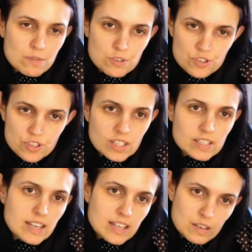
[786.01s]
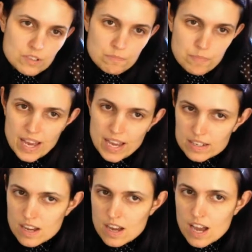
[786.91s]
I was struggling to get out of
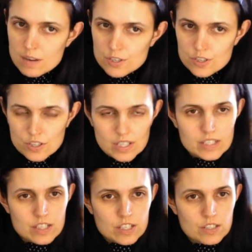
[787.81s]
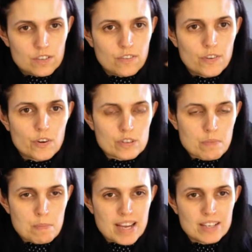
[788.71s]
bed. I was struggling to focus
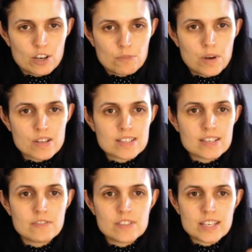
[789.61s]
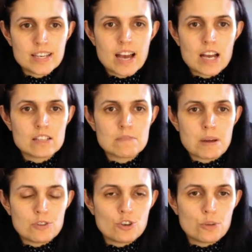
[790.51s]
my mind on positivity and
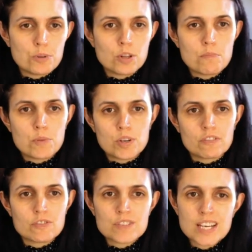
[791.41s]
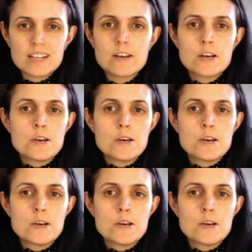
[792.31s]
my normal morning routine.